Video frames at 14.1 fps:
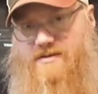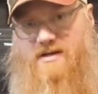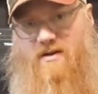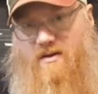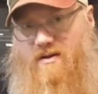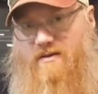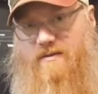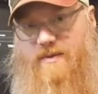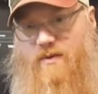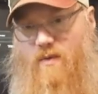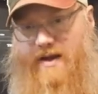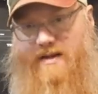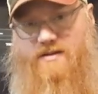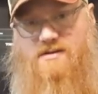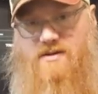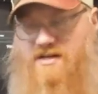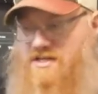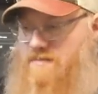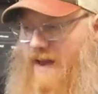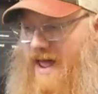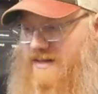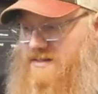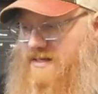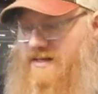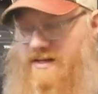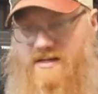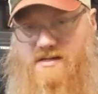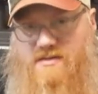and all are going to be white. So I just blasted
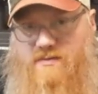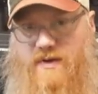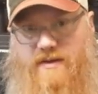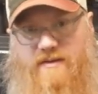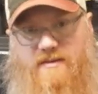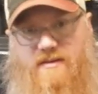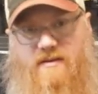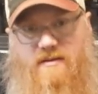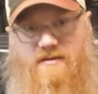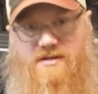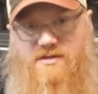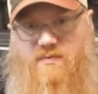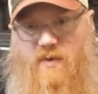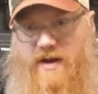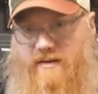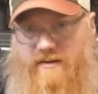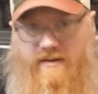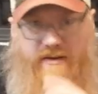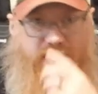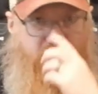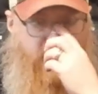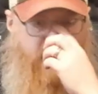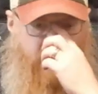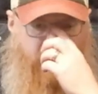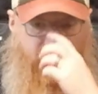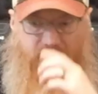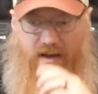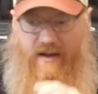this with just regular
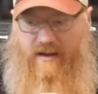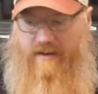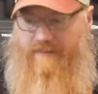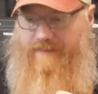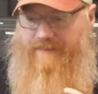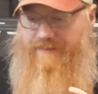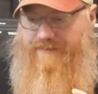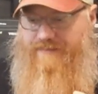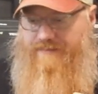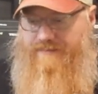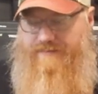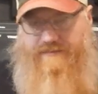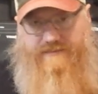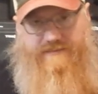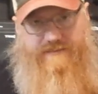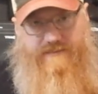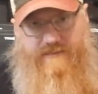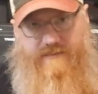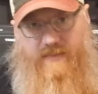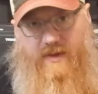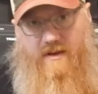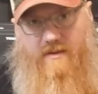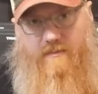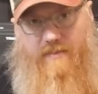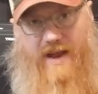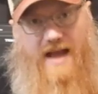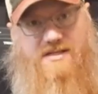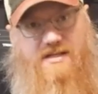um,
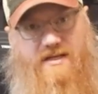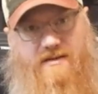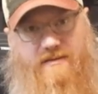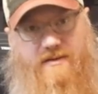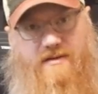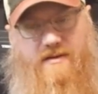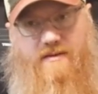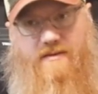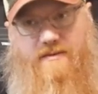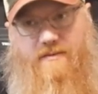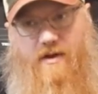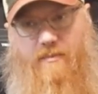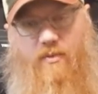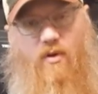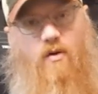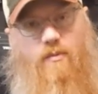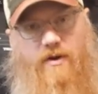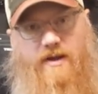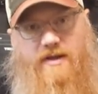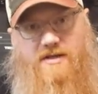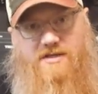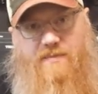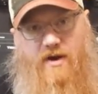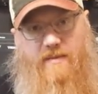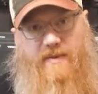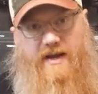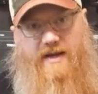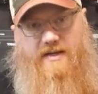plastic appropriate spray
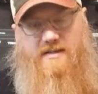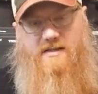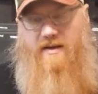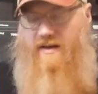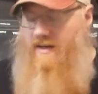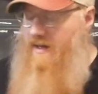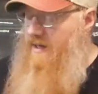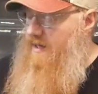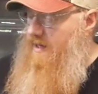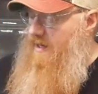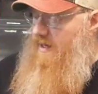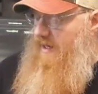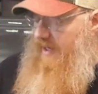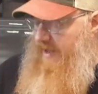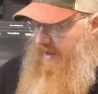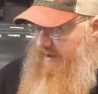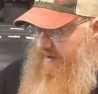paint. And,